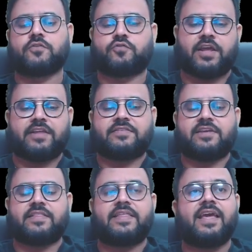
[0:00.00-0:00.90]
So can I
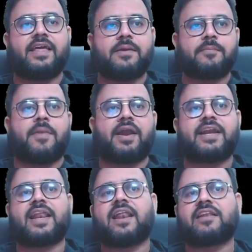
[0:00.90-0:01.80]
say there market
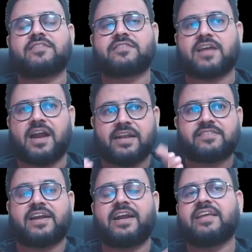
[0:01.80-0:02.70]
analysis ka
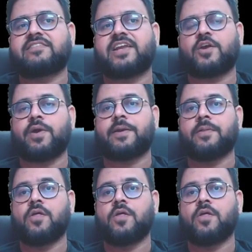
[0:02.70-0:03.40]
understanding is required?